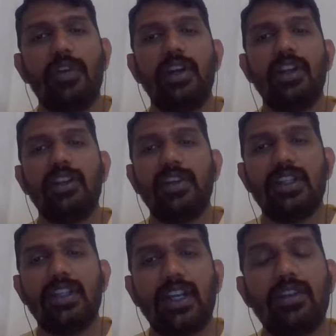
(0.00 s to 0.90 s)
owner
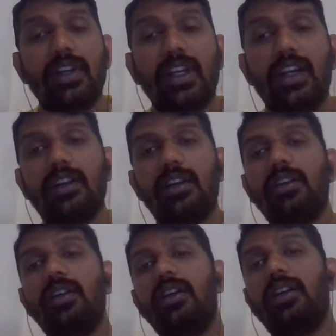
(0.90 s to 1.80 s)
decide to create a
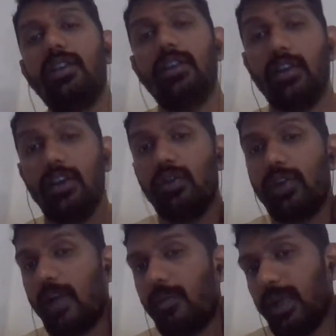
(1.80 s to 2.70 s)
new
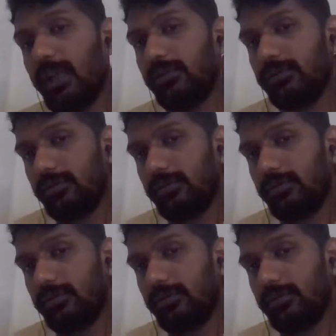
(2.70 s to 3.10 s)
campaign.